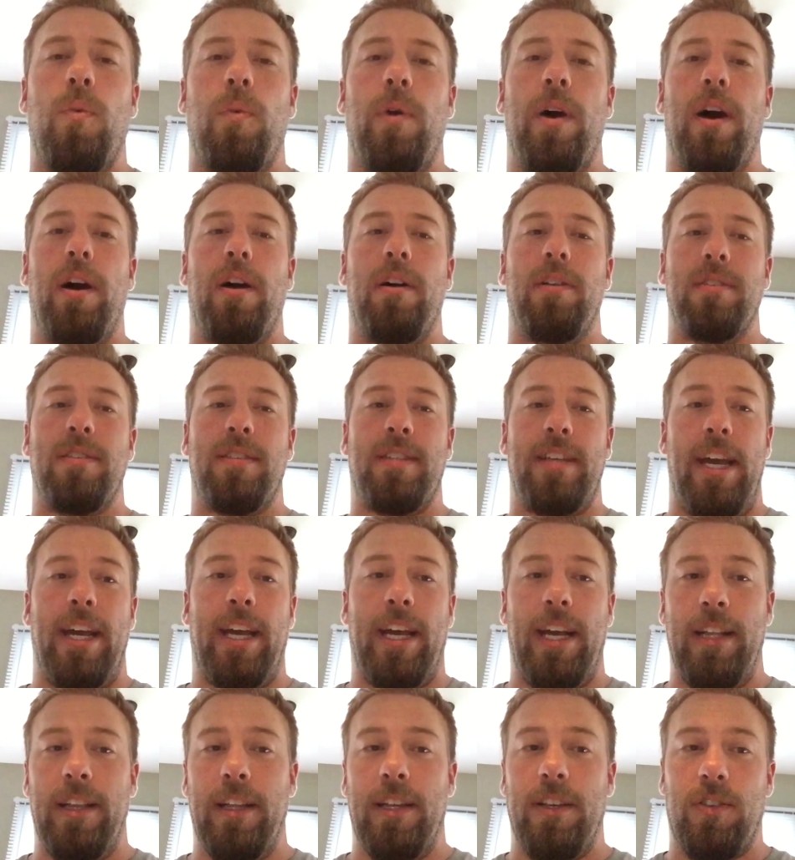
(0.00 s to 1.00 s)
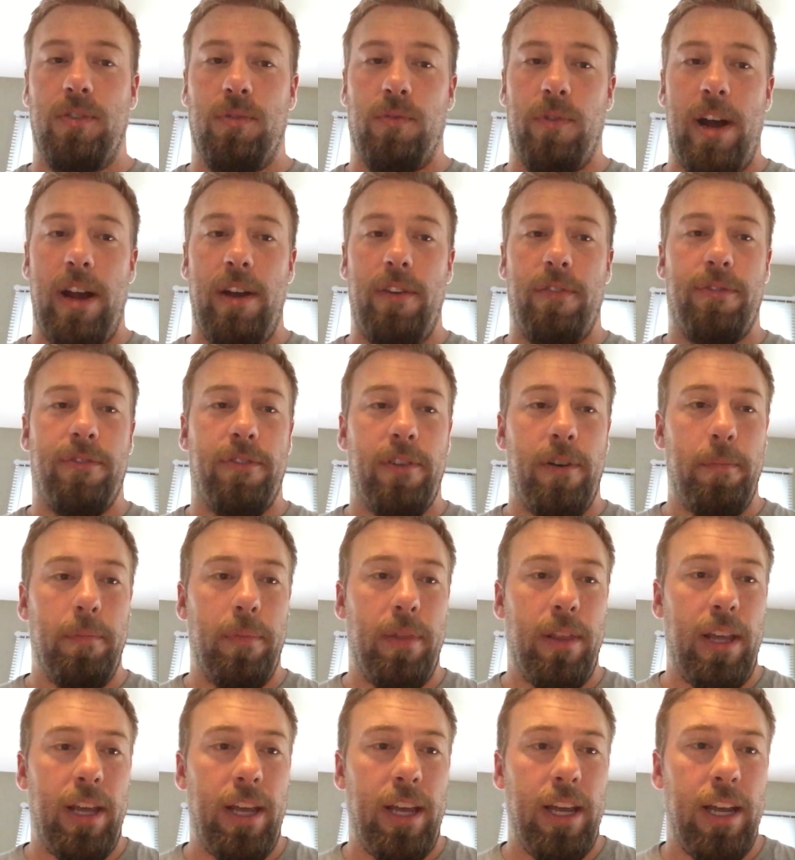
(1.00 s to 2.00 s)
Well, taking this right
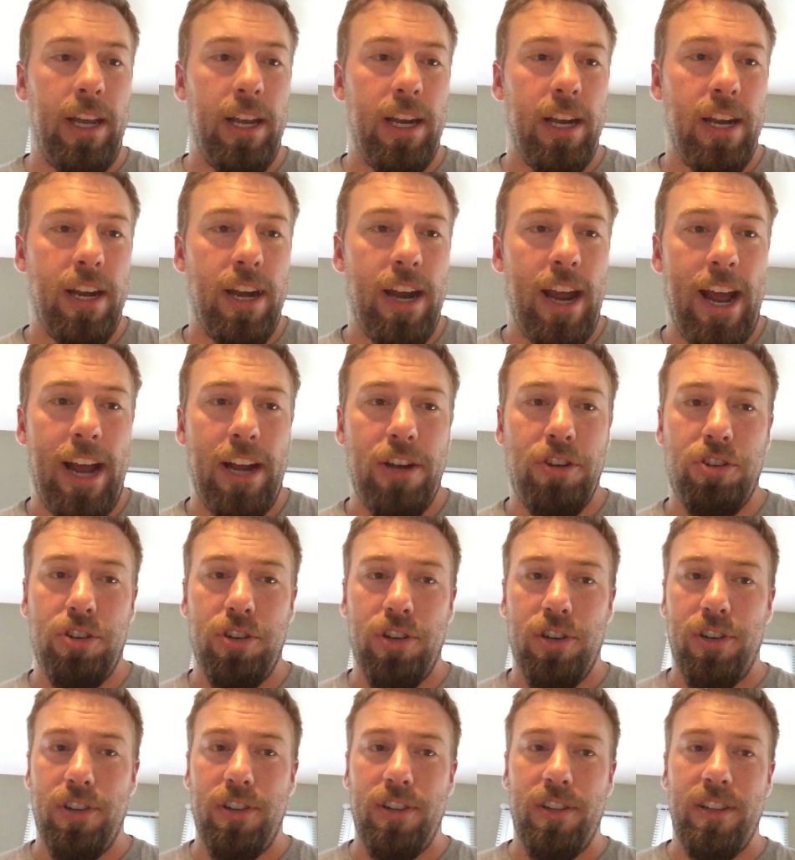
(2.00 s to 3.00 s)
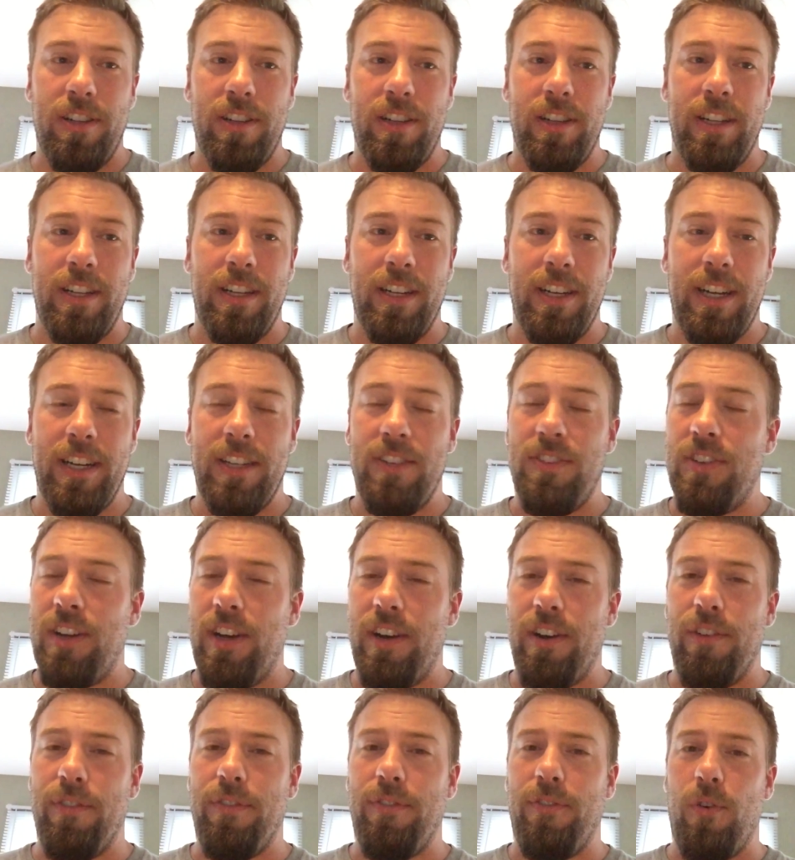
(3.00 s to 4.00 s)
from the National
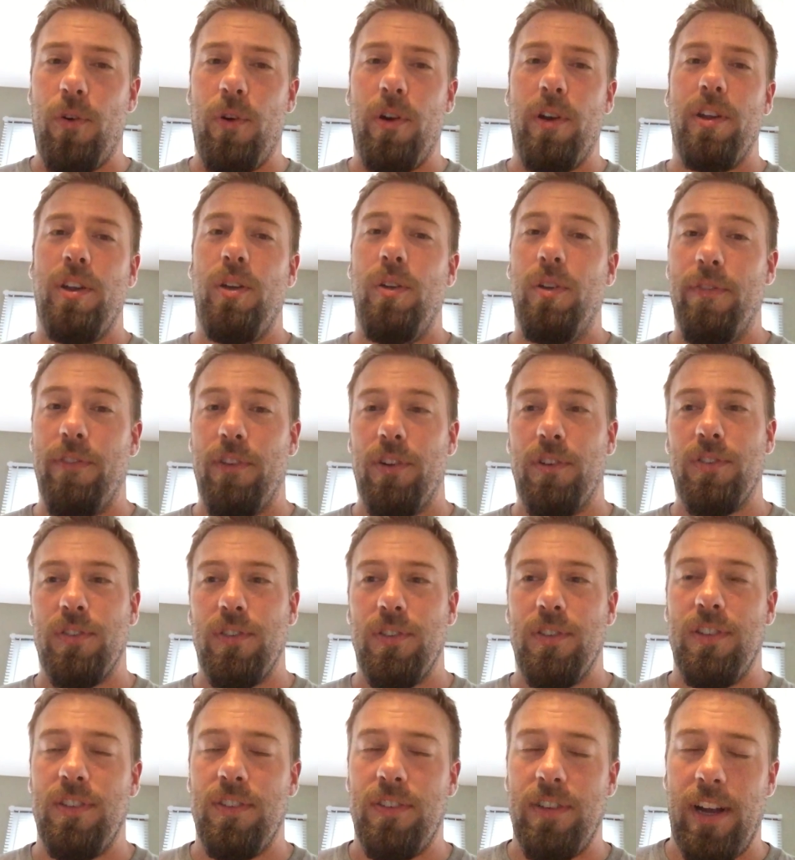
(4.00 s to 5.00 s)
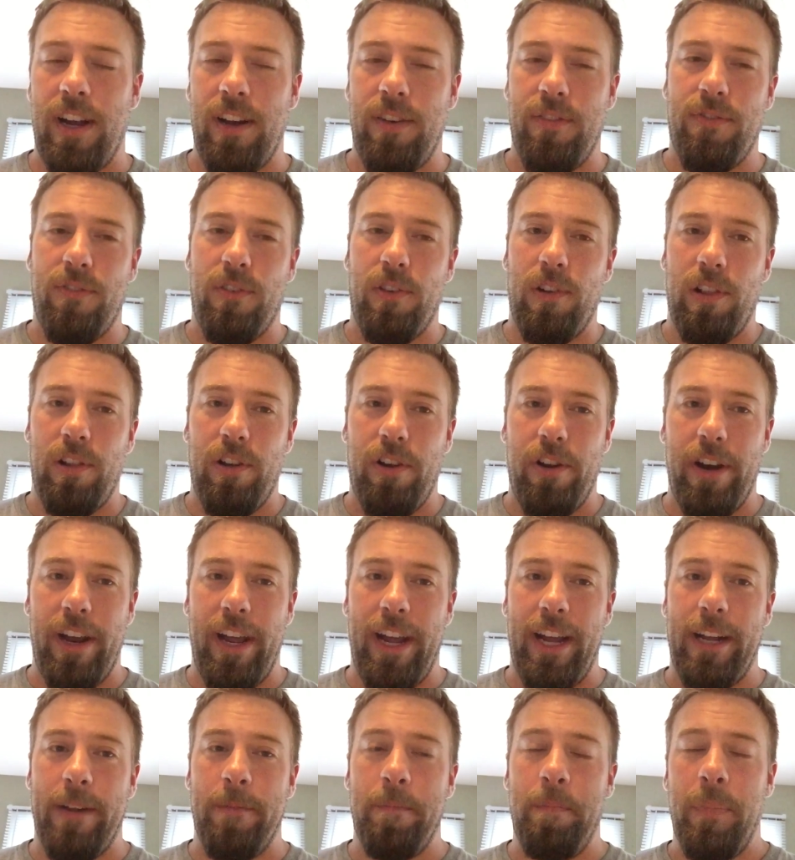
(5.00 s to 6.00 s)
Center for Universal Design for
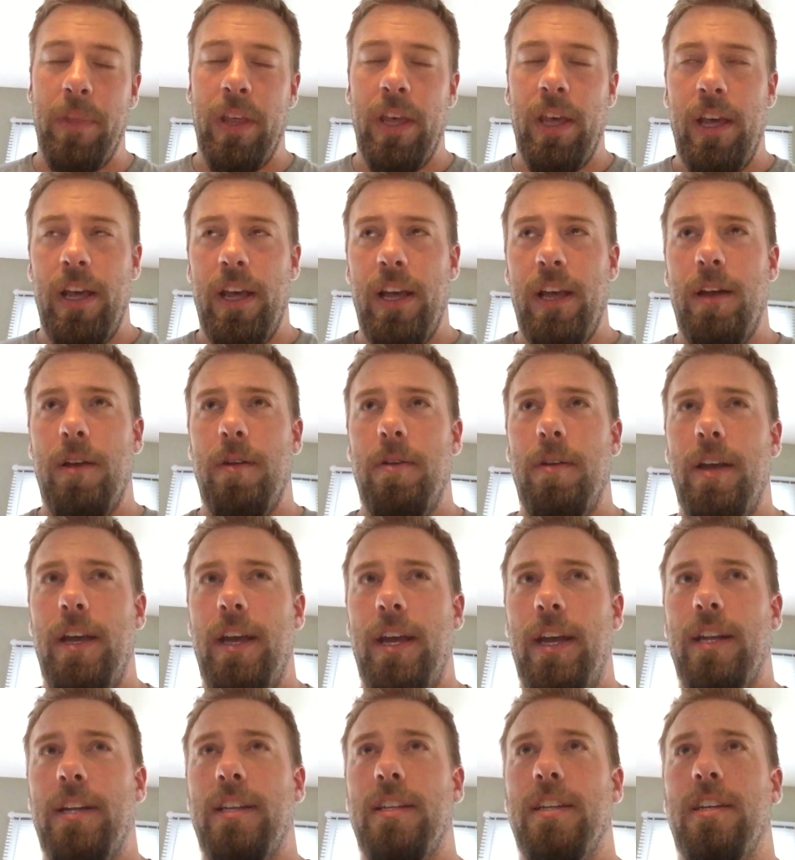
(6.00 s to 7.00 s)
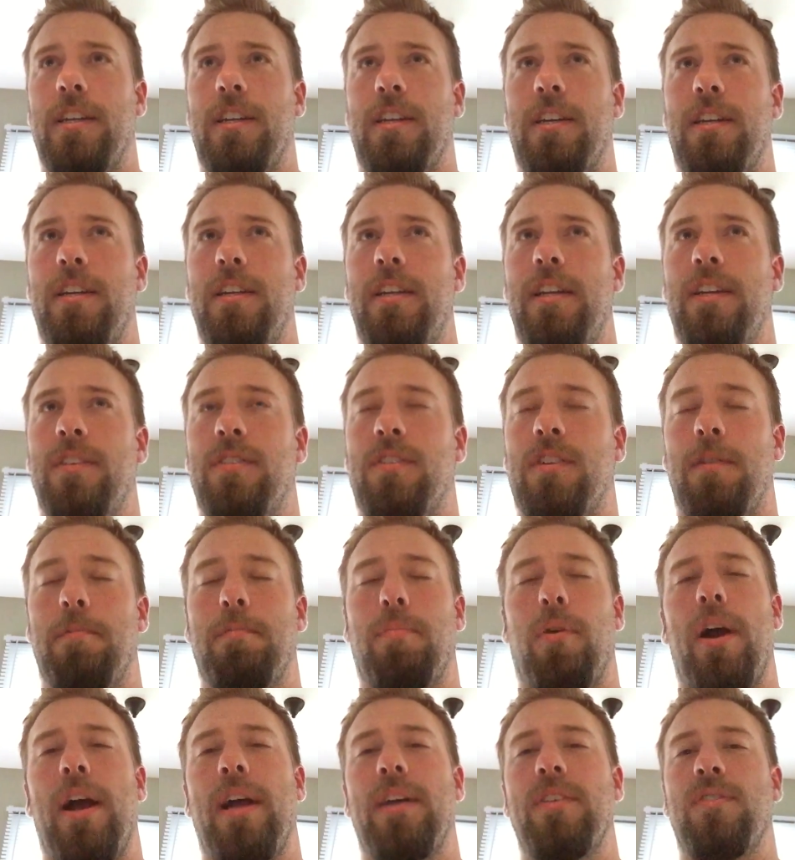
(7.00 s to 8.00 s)
Learning, it is
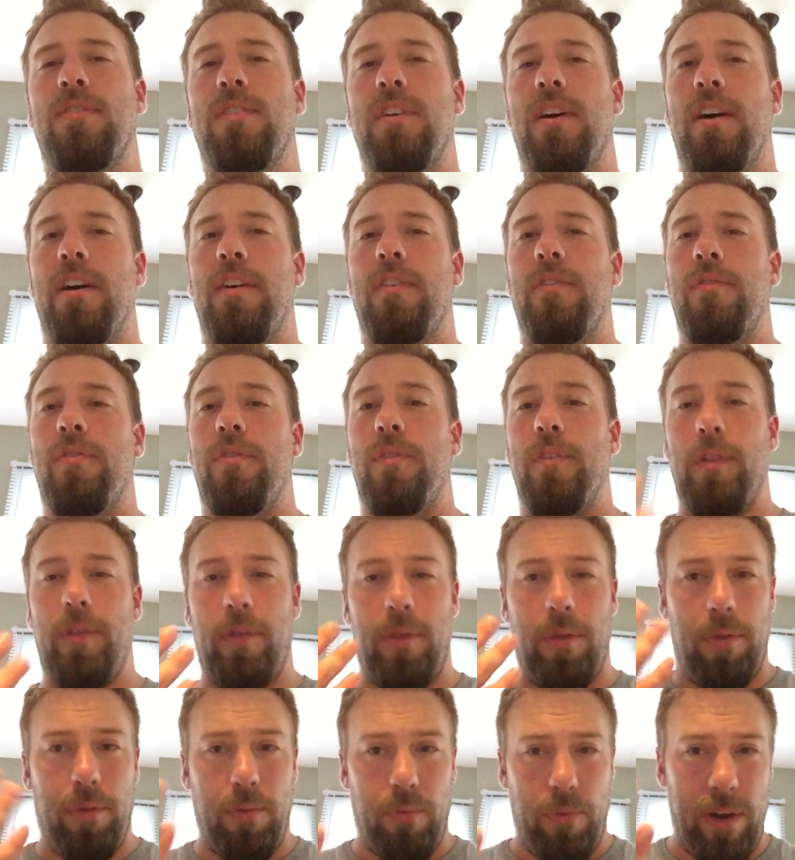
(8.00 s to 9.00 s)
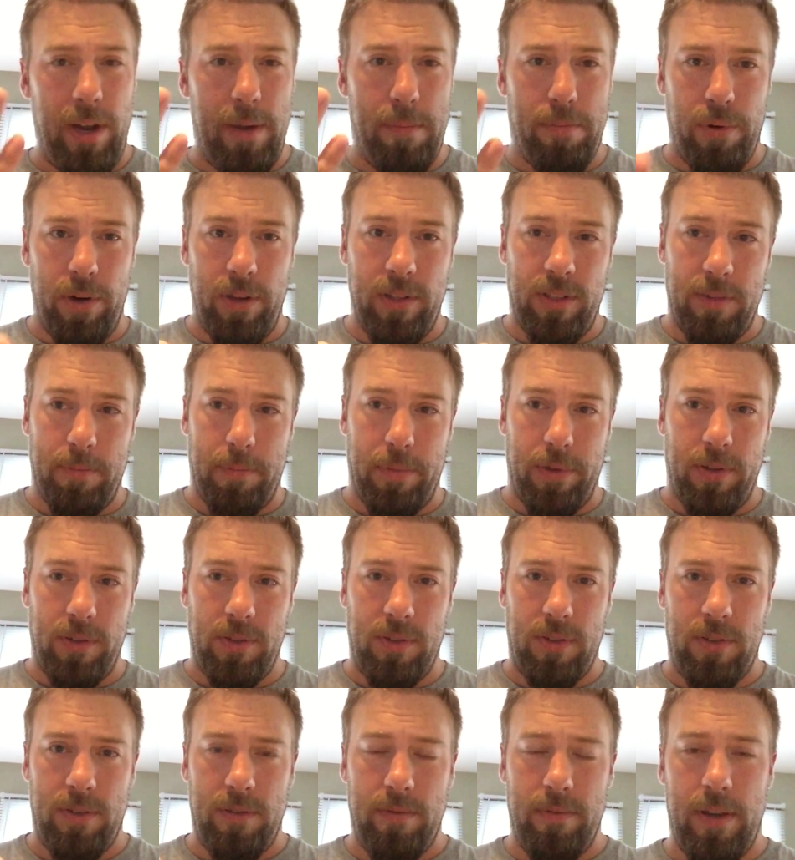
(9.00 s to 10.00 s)
comprised of 3
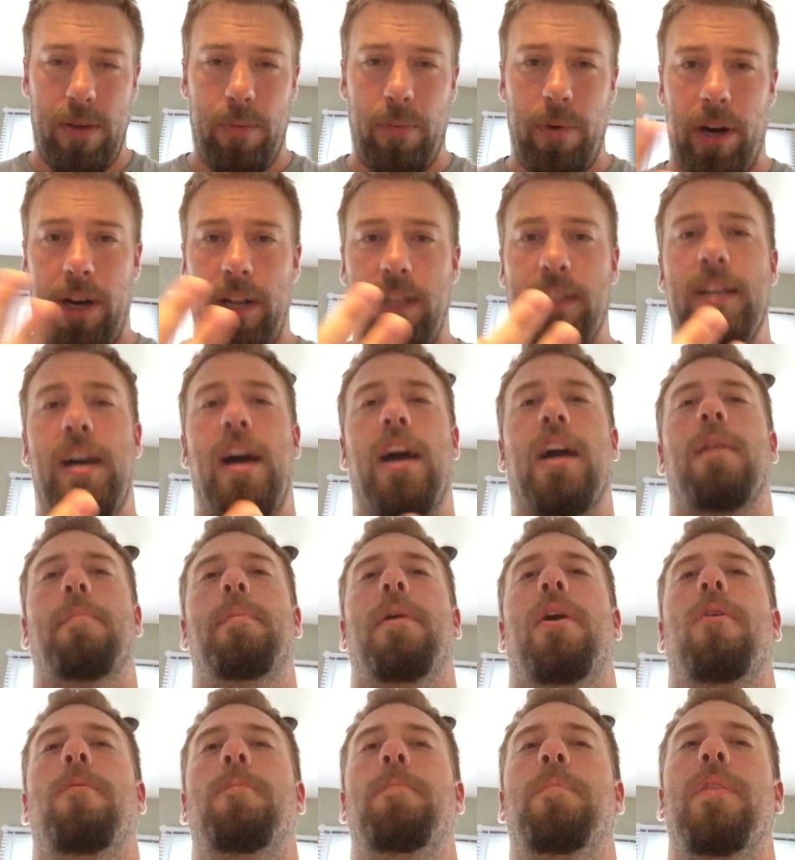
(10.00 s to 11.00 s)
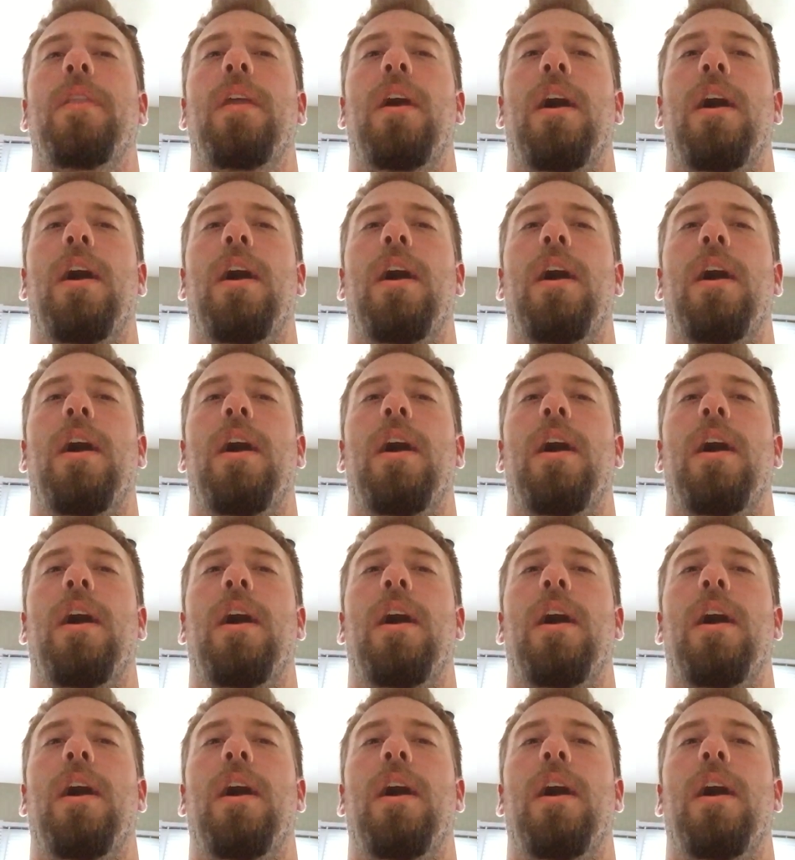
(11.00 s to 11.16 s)
principles that we're going to talk about.